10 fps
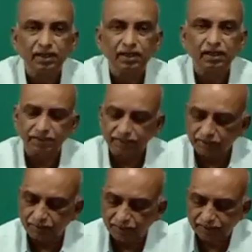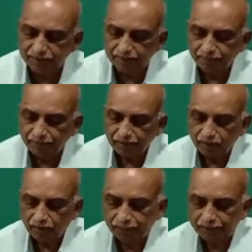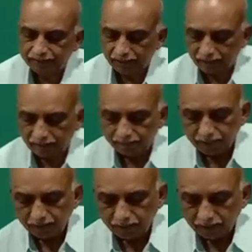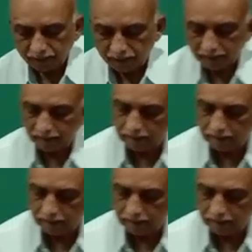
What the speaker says: constituents of the cell, and